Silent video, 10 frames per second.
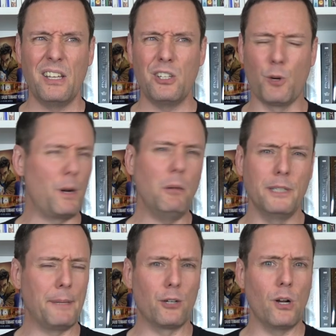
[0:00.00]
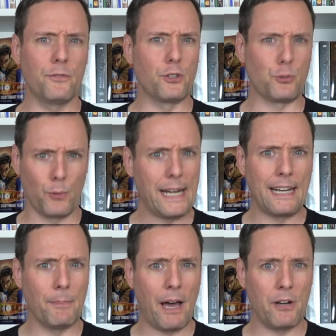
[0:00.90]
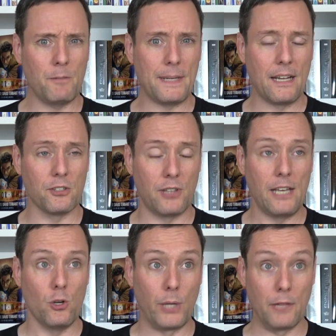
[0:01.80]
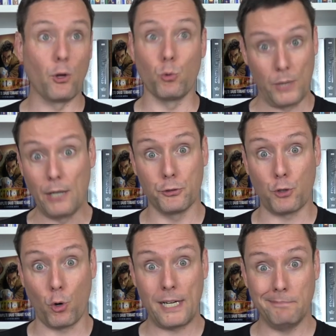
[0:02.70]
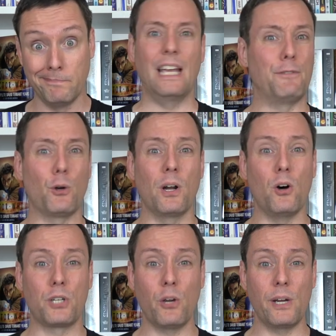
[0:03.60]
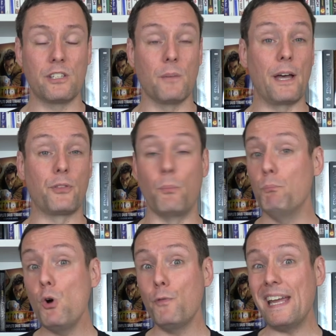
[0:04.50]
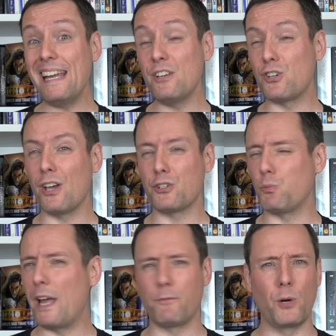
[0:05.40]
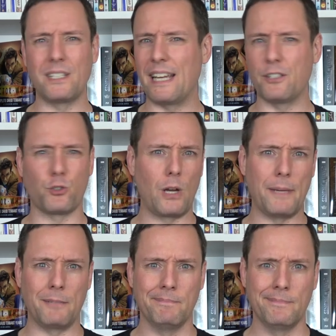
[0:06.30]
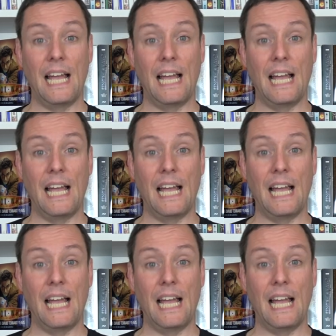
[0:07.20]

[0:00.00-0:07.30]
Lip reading: you're probably better off just reading about it because then you'll get the real story. If you're at all curious about the movie, just wait for it to hit streaming.